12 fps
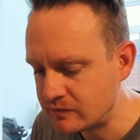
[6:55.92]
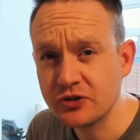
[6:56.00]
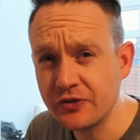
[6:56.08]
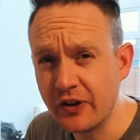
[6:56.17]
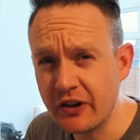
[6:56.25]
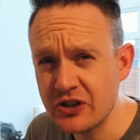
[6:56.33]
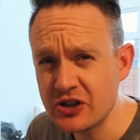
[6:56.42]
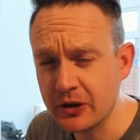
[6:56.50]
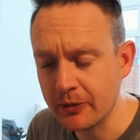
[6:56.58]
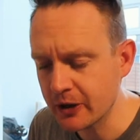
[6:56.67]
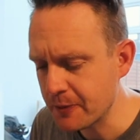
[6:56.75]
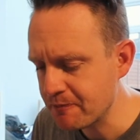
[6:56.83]
It's very
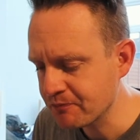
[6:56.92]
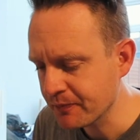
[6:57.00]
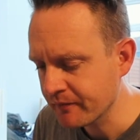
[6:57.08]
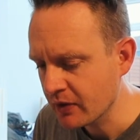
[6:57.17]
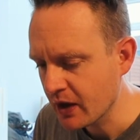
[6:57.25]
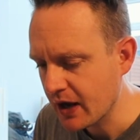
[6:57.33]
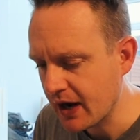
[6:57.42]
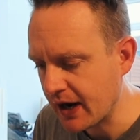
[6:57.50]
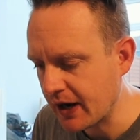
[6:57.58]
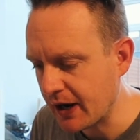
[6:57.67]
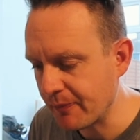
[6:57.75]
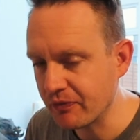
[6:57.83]
similar.
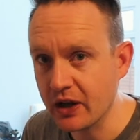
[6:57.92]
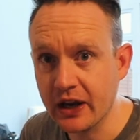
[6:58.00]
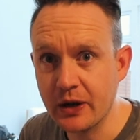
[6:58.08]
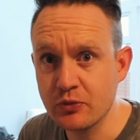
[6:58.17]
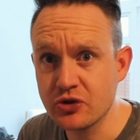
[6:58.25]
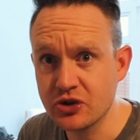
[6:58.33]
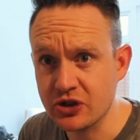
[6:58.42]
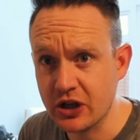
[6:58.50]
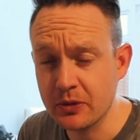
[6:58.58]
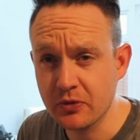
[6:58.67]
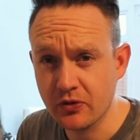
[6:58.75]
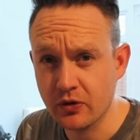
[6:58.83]
Elaine was just
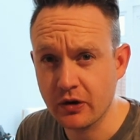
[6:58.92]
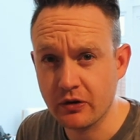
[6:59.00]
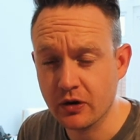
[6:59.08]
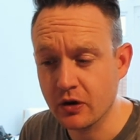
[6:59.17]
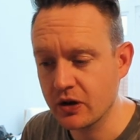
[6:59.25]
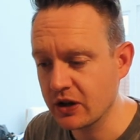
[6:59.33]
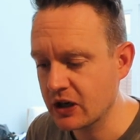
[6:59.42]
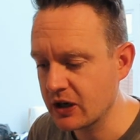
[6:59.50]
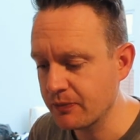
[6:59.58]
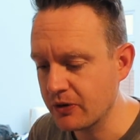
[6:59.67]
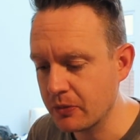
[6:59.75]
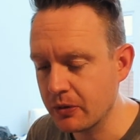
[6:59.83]
saying before I recorded that
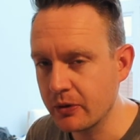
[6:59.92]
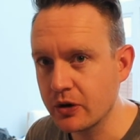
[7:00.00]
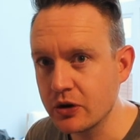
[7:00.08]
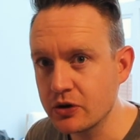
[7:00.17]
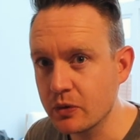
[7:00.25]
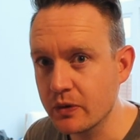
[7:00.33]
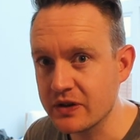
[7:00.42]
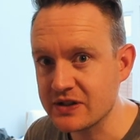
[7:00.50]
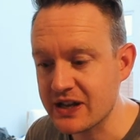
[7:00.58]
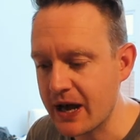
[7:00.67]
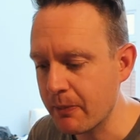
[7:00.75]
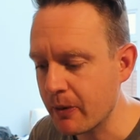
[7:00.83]
clip that it probably could have done with a
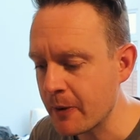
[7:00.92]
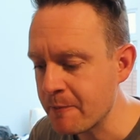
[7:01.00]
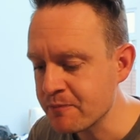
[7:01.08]
zap,